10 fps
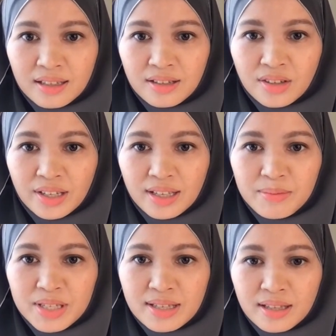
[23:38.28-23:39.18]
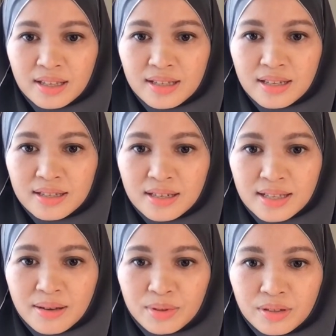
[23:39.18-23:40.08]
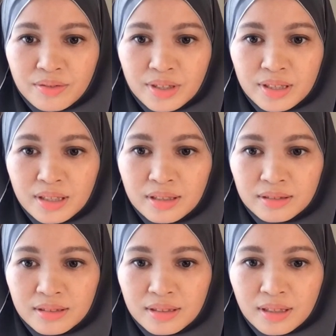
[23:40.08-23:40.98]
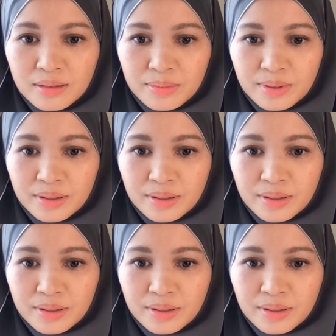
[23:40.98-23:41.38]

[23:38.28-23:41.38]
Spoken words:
Okay, let me see. Here's an example of yield up.